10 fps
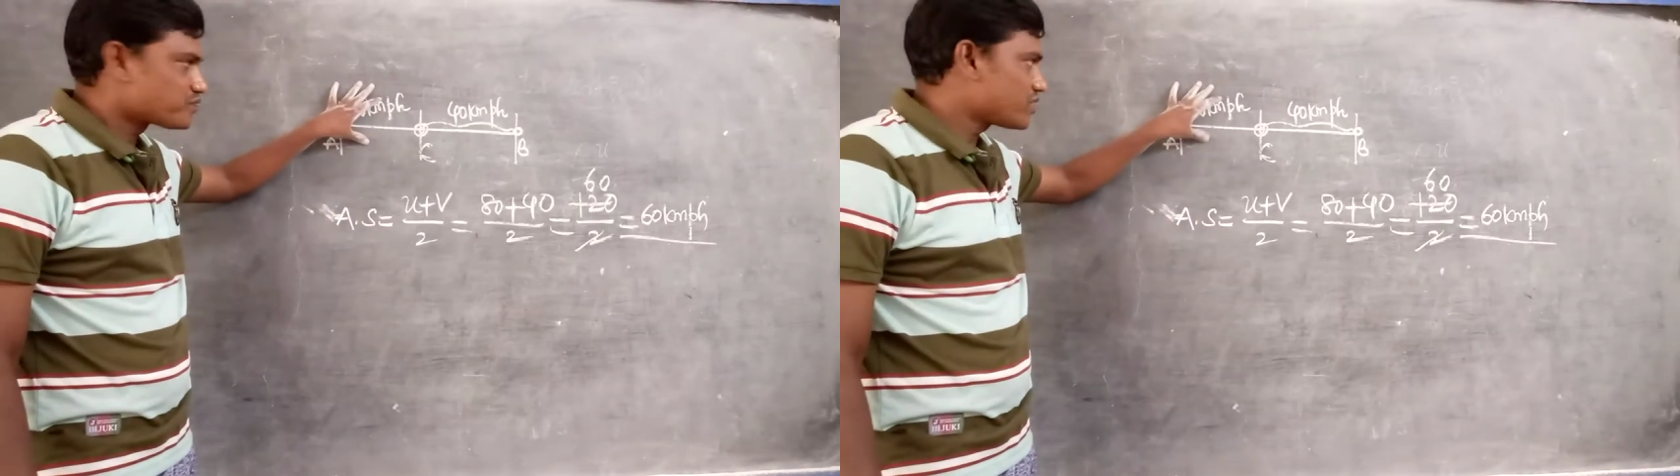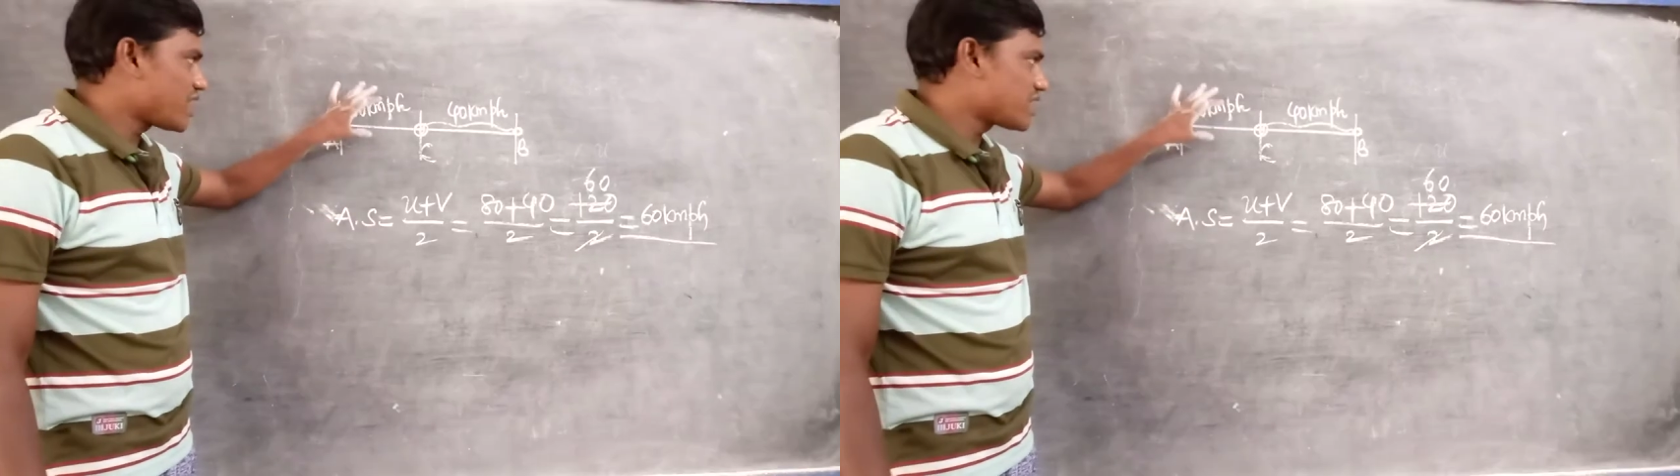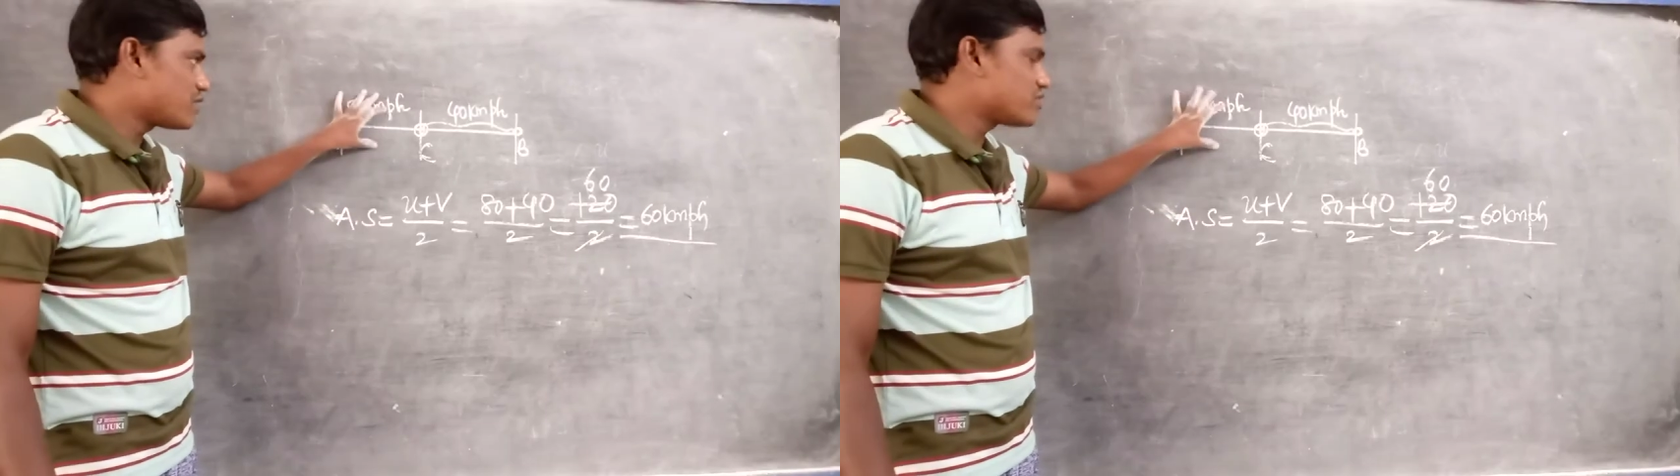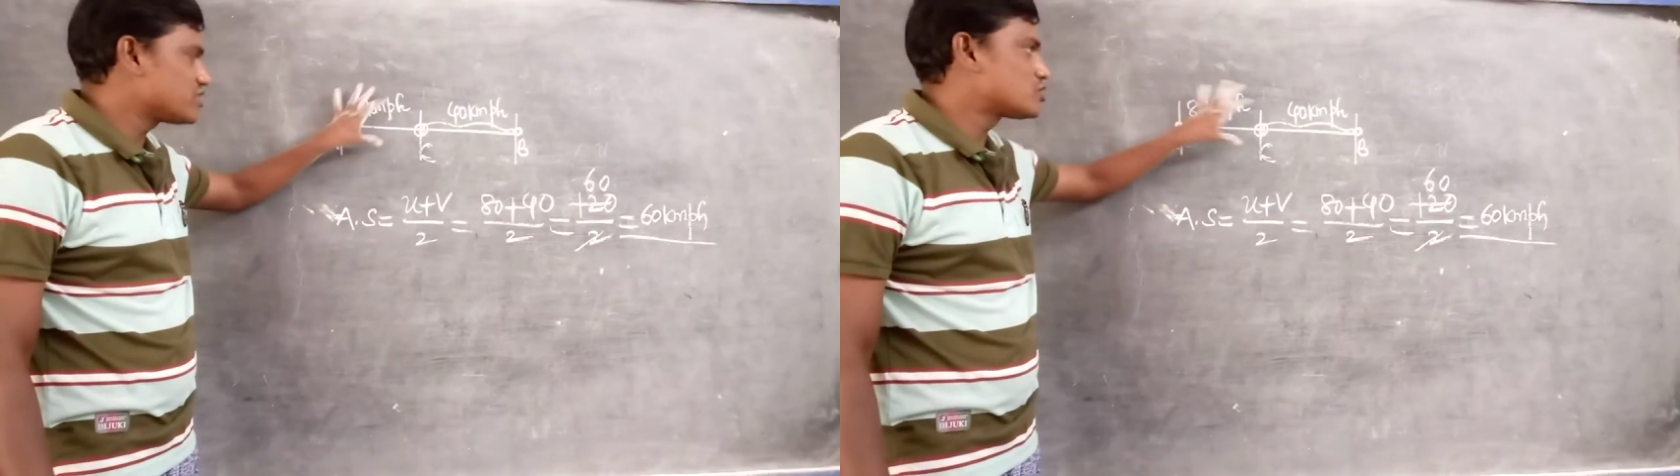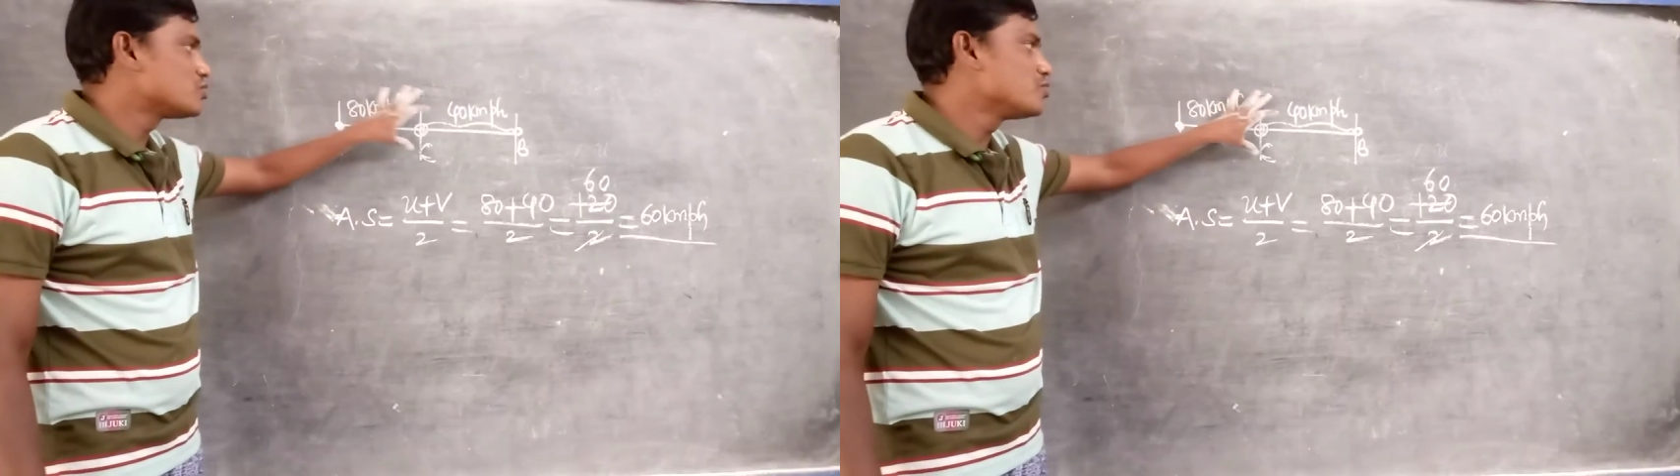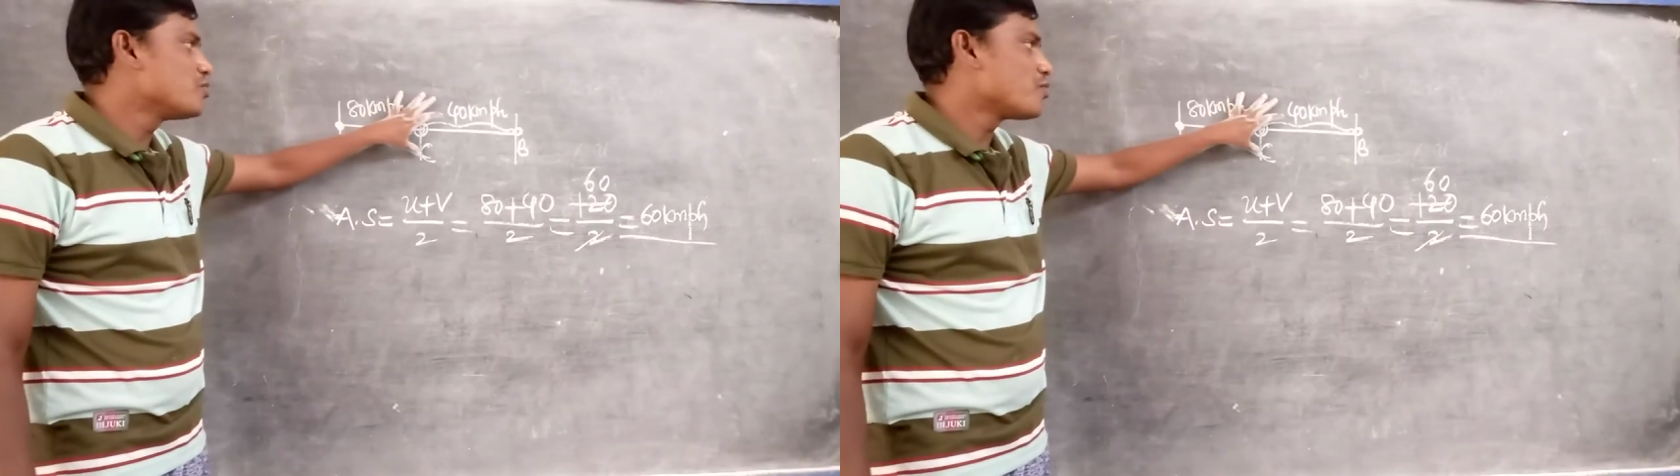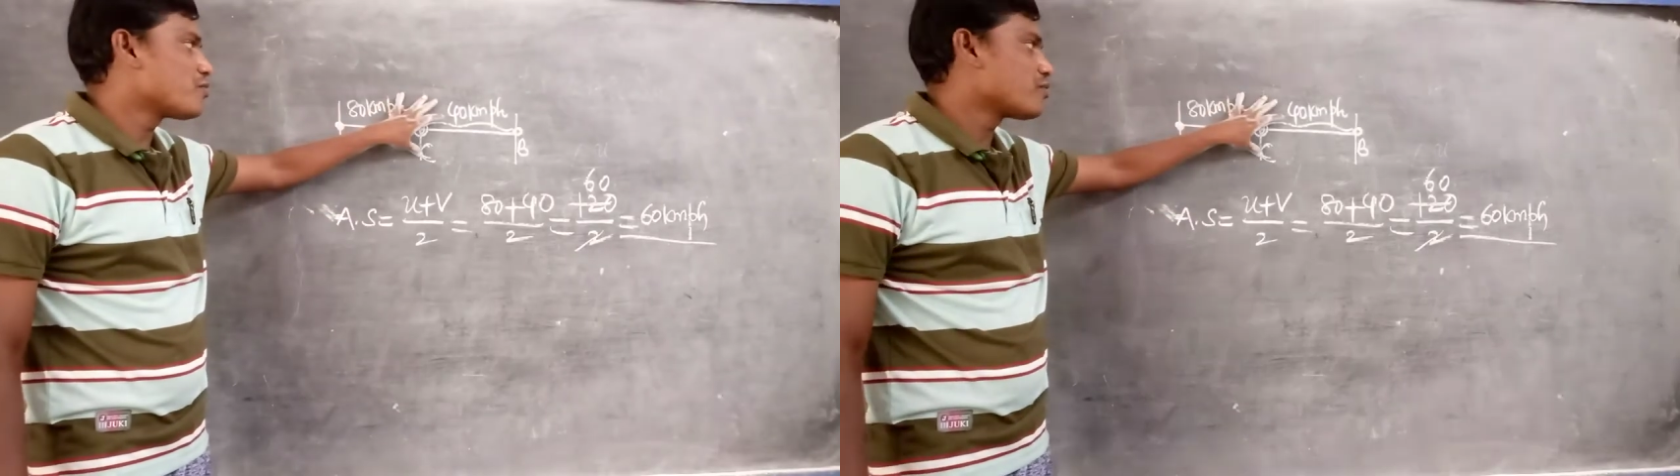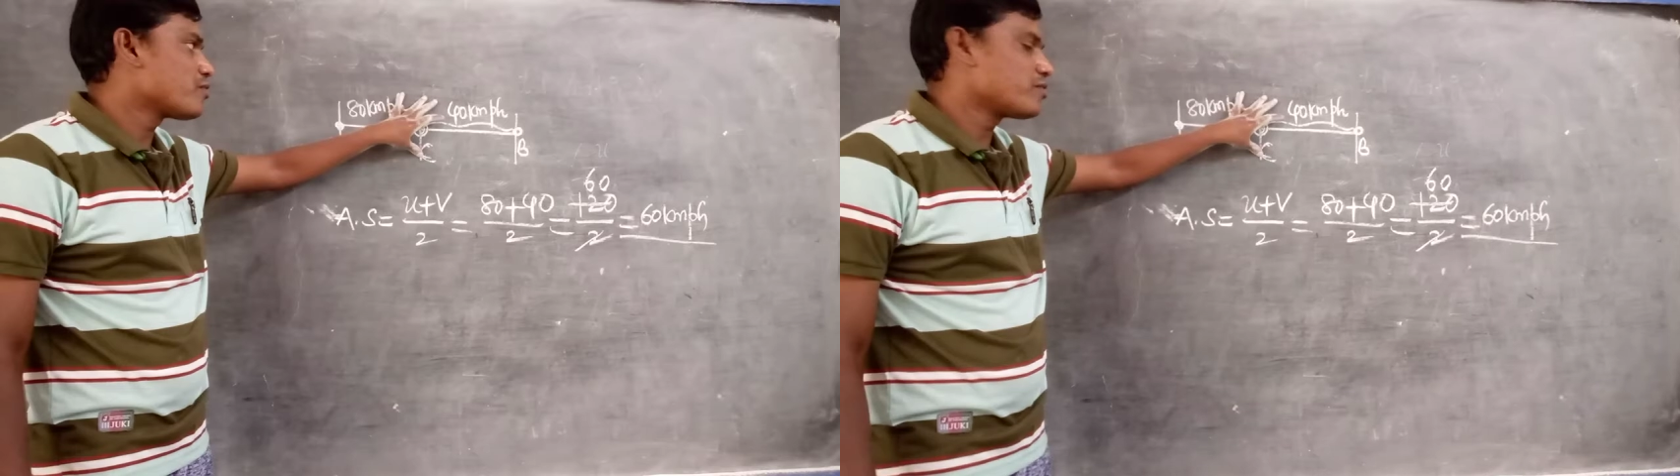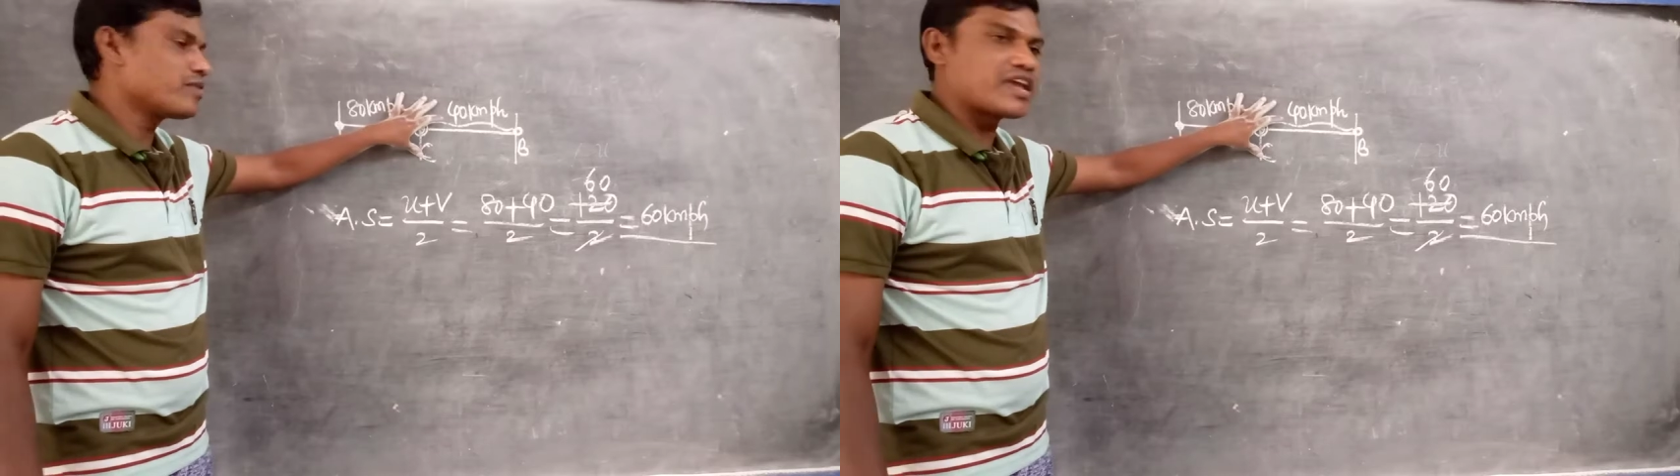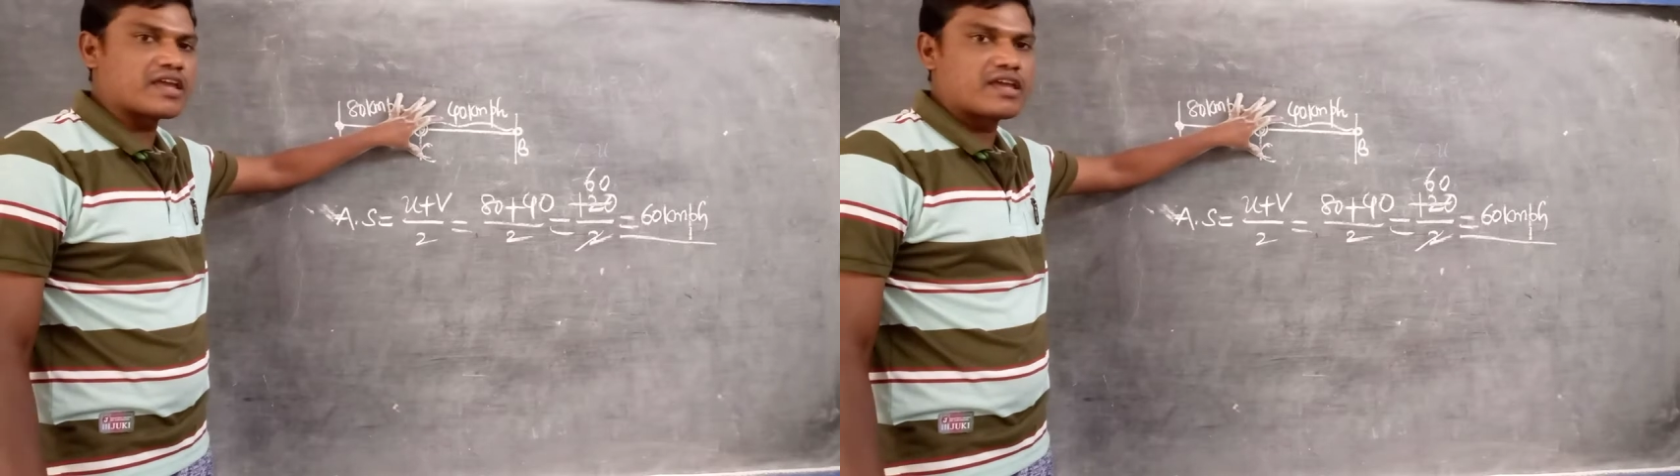they are given the two,
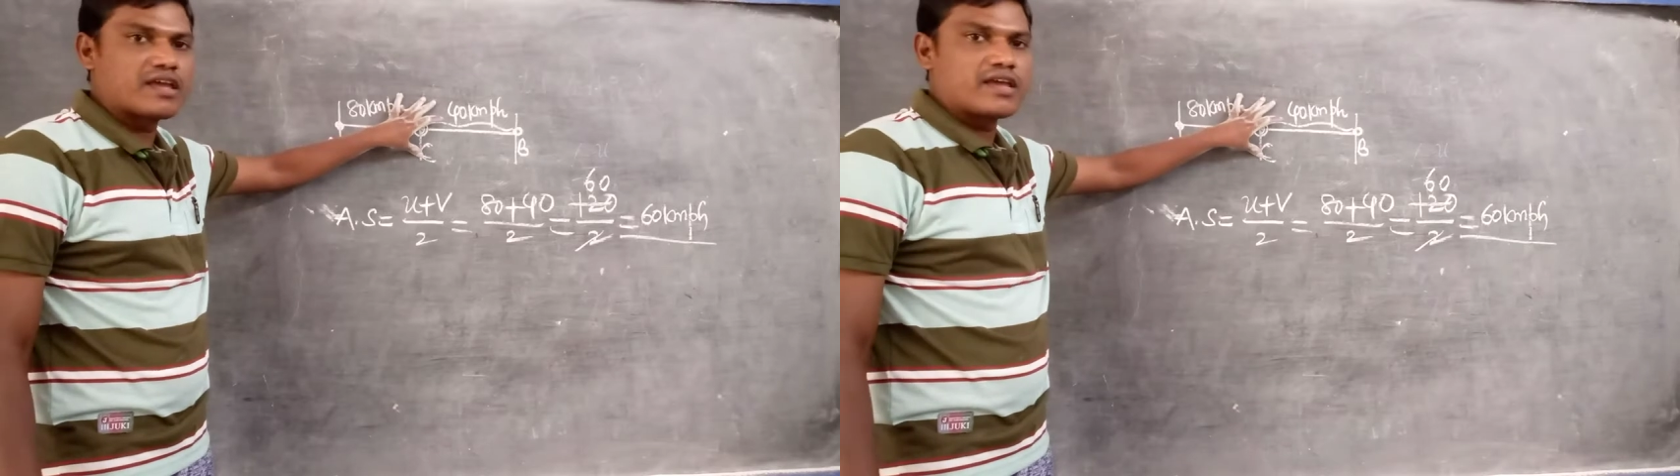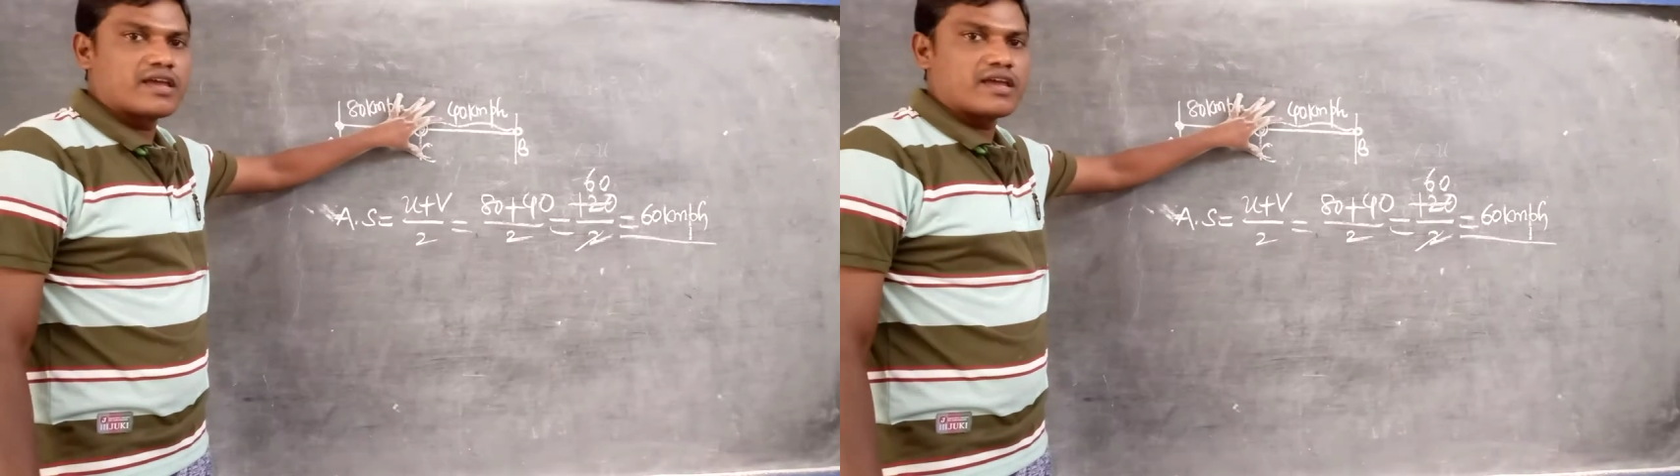okay,